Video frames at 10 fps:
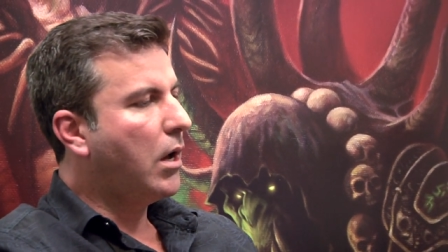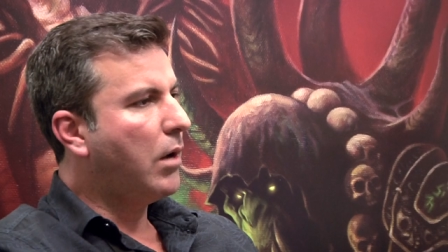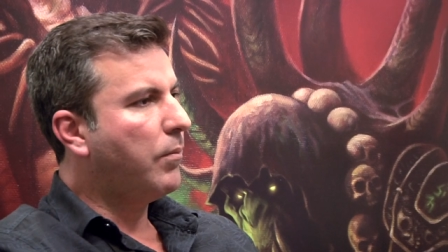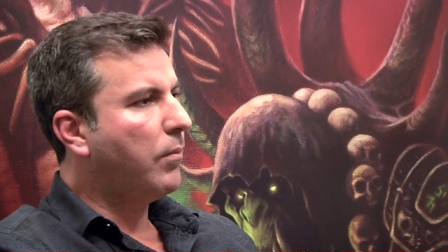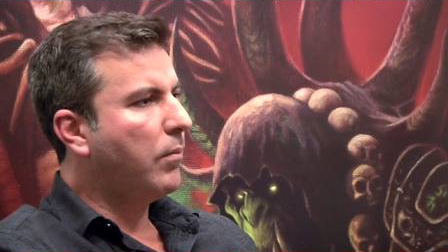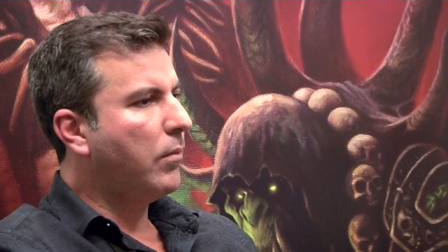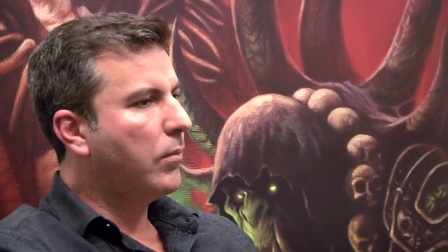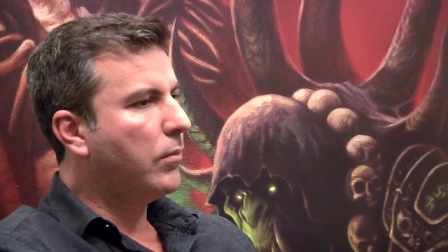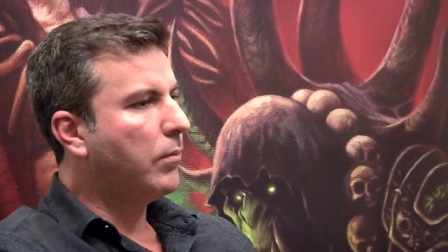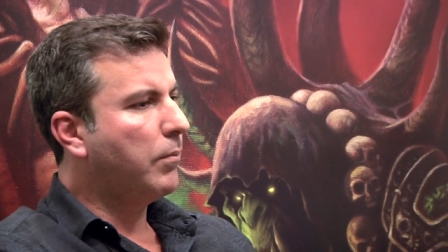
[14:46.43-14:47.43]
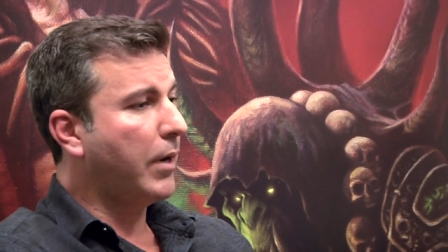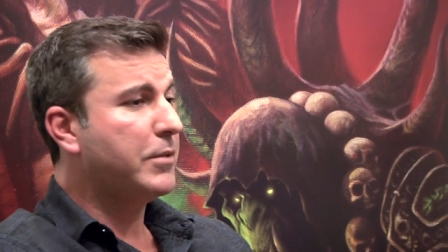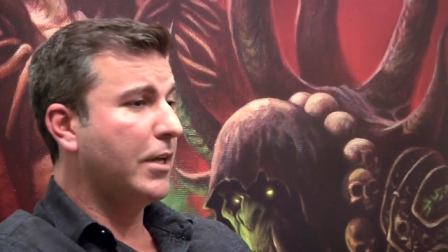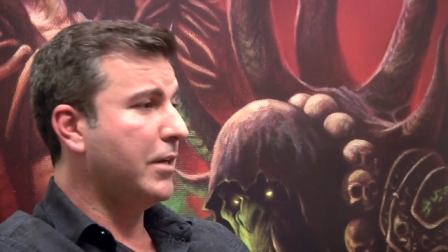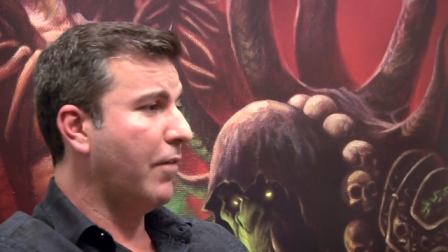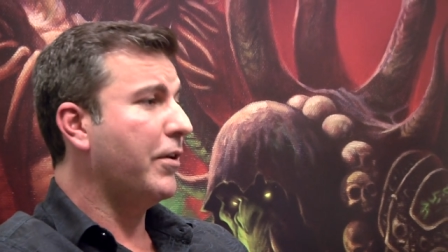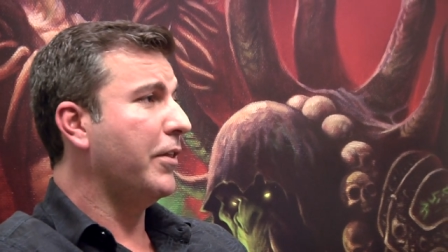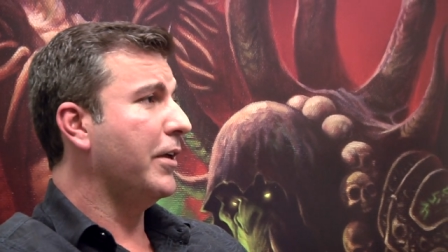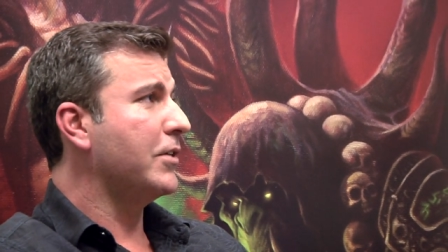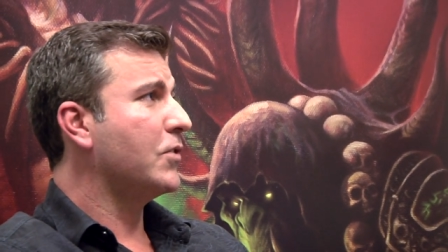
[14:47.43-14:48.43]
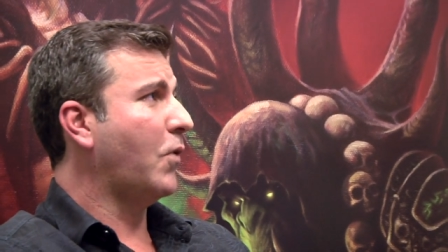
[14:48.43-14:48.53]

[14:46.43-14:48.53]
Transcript: Um, but I'm saying never to this